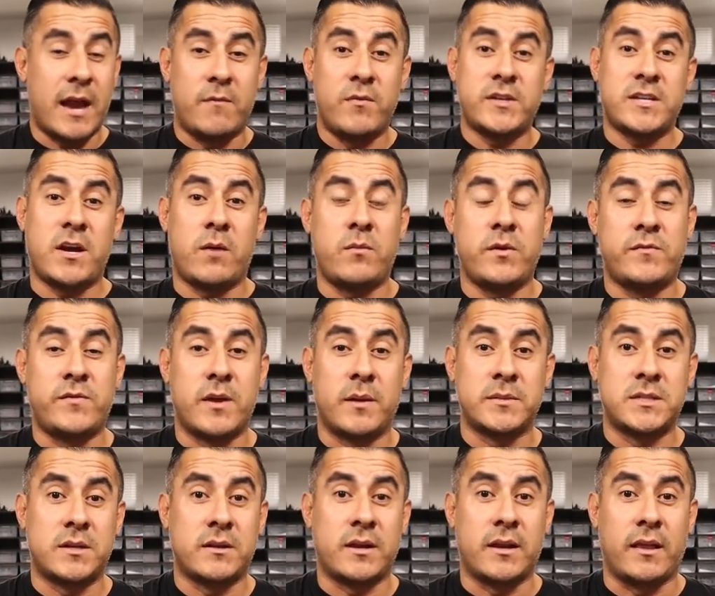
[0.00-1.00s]
every time we've
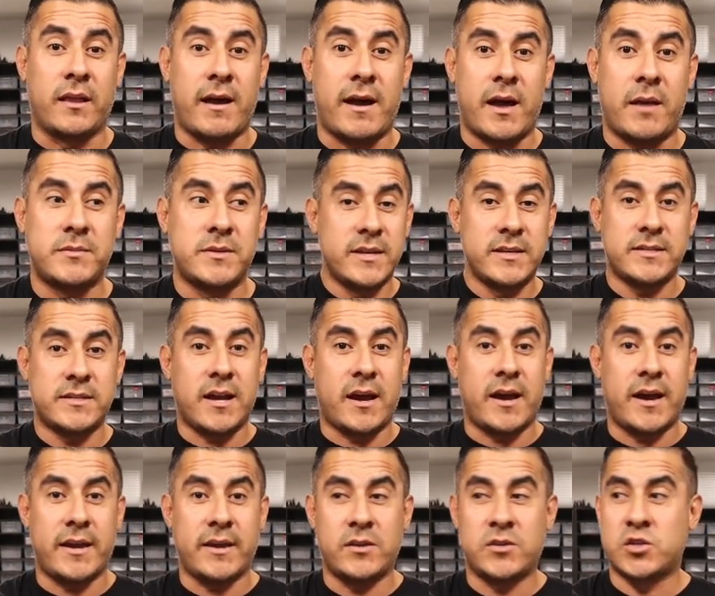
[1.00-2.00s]
done some collabs, this
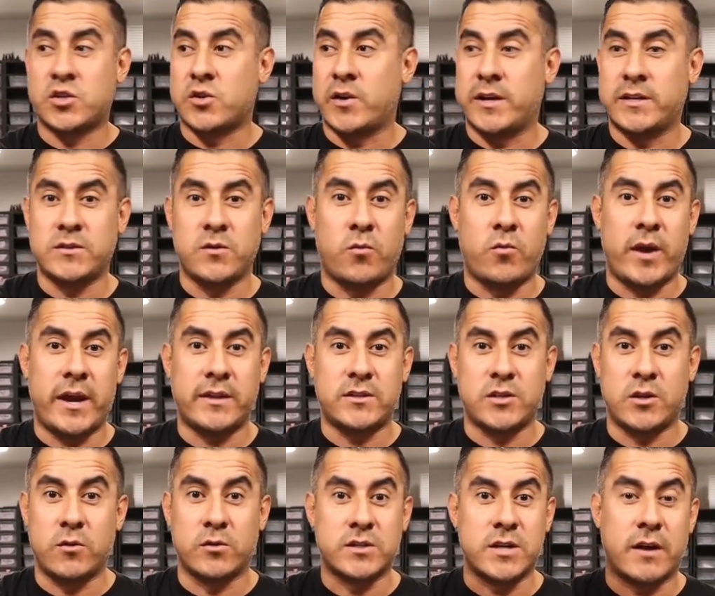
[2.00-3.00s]
guy strays away
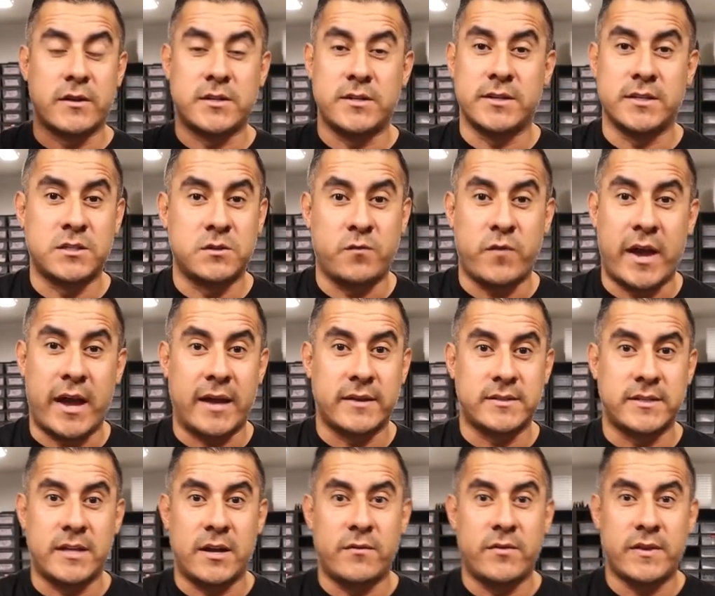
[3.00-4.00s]
to go talk to his
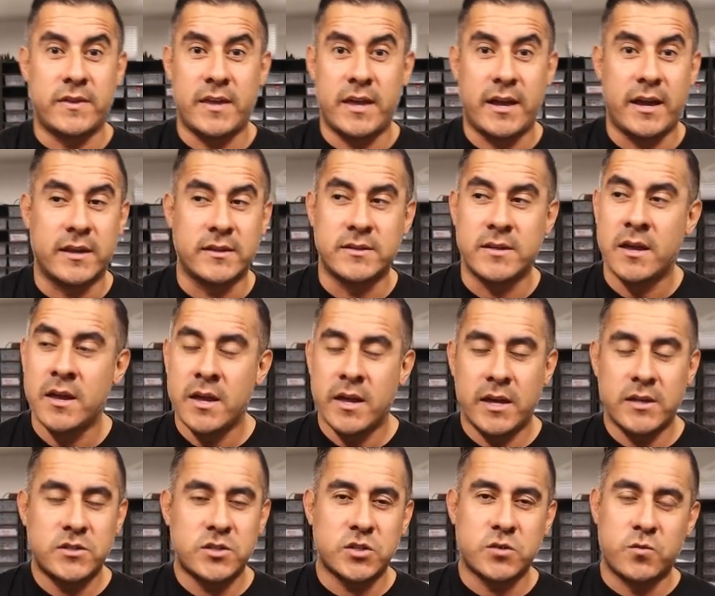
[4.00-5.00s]
fans and everything. It's,
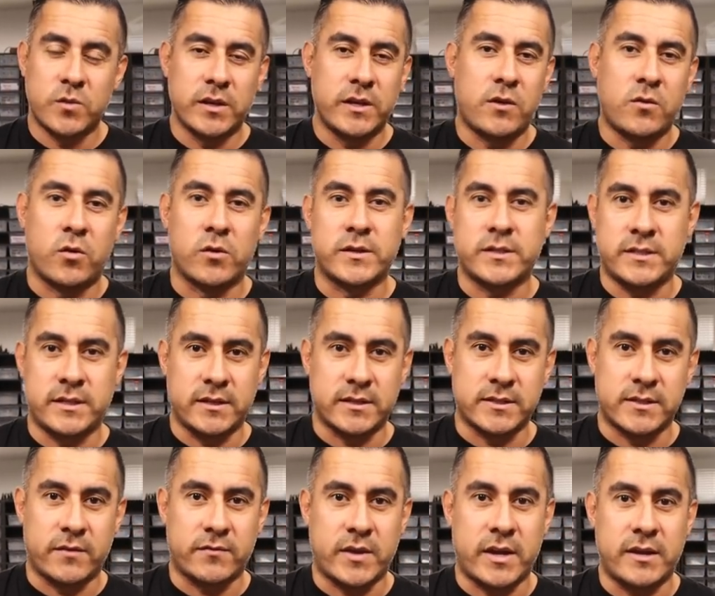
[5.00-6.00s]
it's just really cool to see the
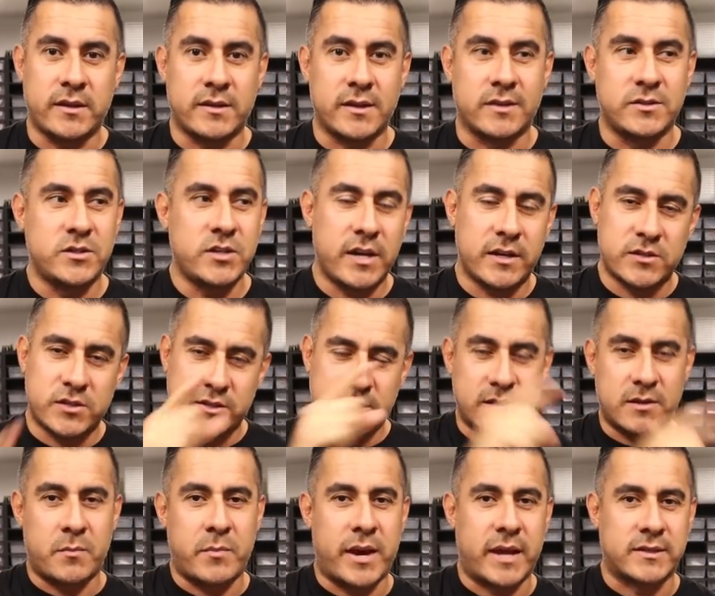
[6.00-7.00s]
stuff that he does. You guys just
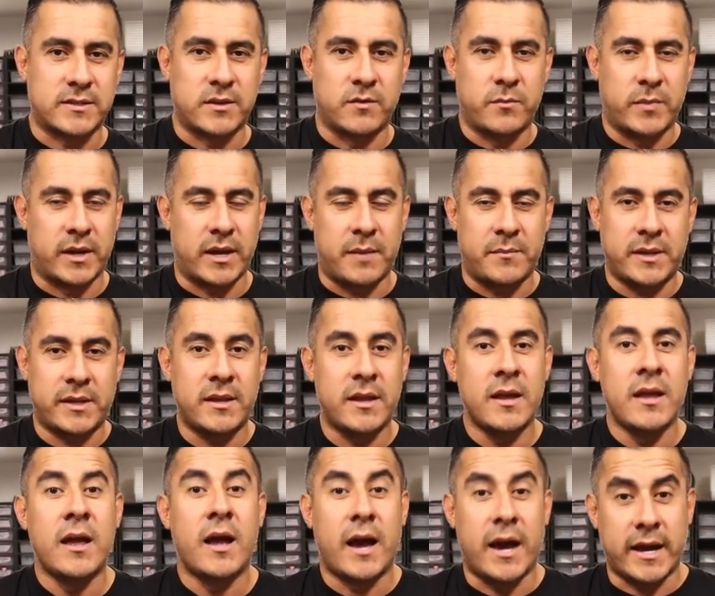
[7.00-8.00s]
see the bad stuff, but I mean,
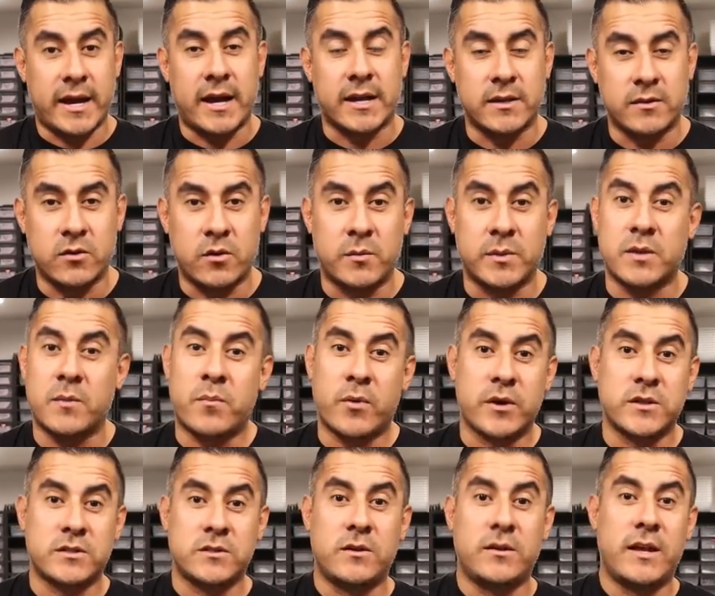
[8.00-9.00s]
I kind of know him on the
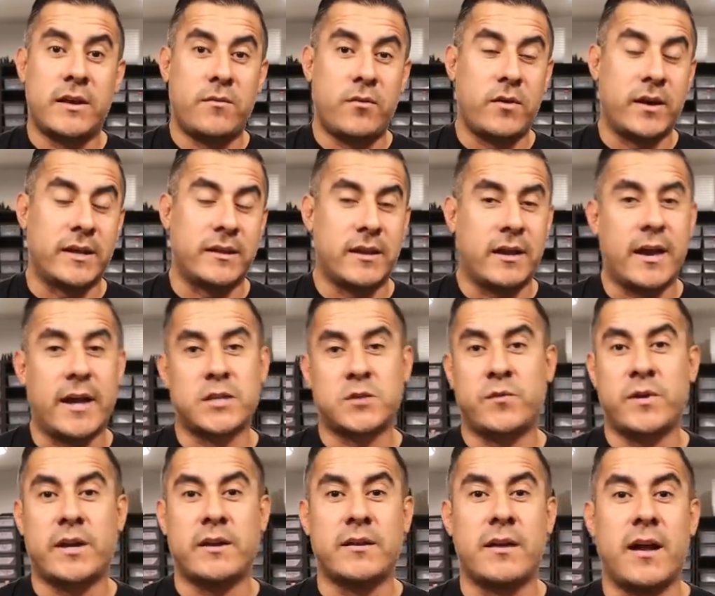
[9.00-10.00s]
personal level, and the guy's
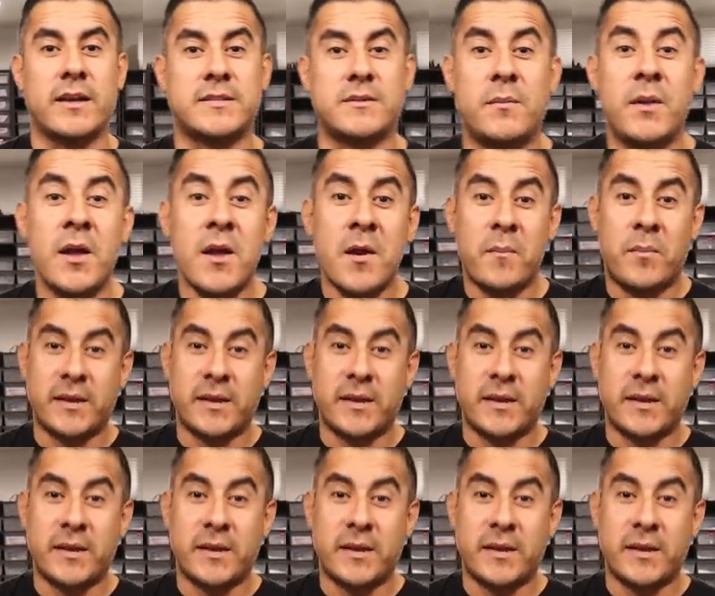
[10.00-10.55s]
freaking awesome.